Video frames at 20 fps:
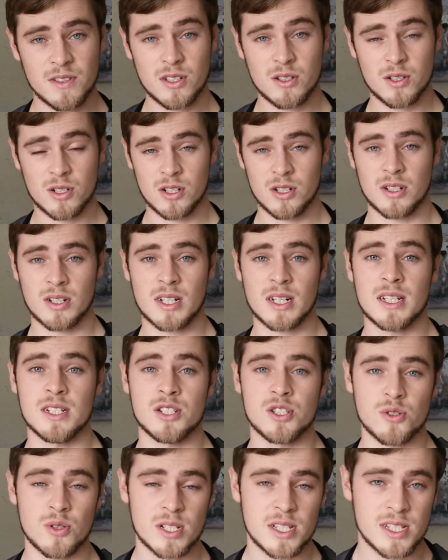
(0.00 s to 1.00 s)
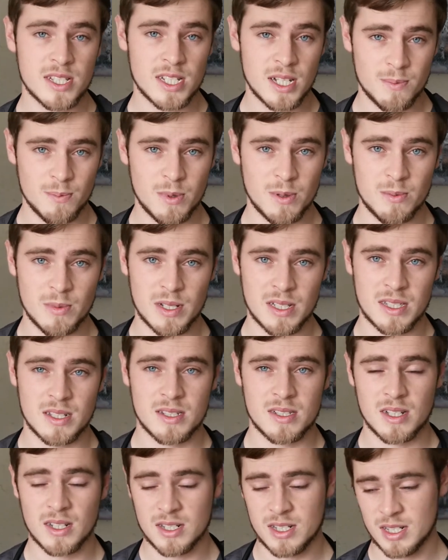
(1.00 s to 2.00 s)
giving your dog a joint
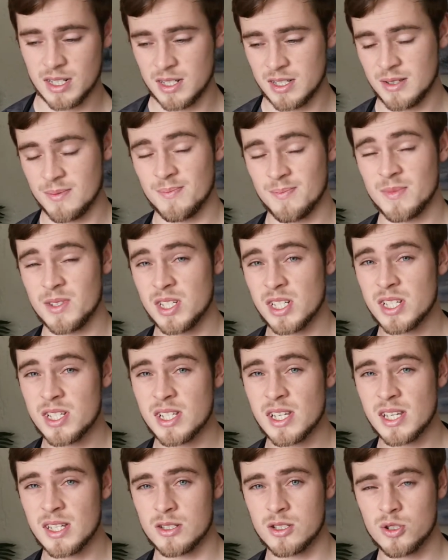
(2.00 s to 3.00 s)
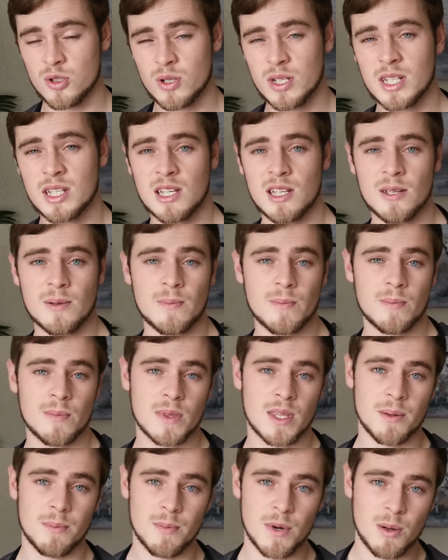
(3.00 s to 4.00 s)
supplement such as GCS Joint Care,
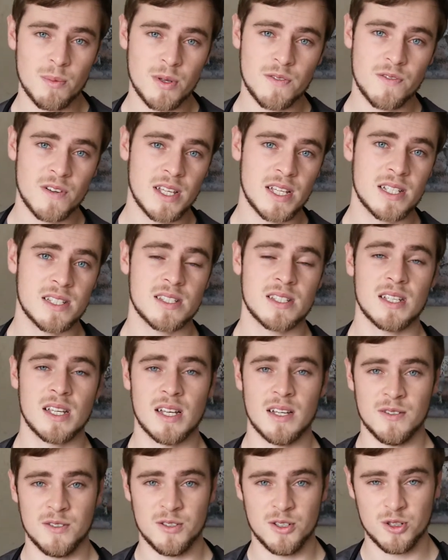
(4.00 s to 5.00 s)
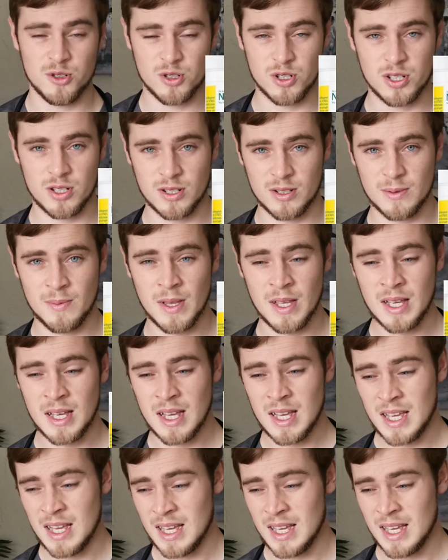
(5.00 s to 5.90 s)
MobiFlex, and Nutridol.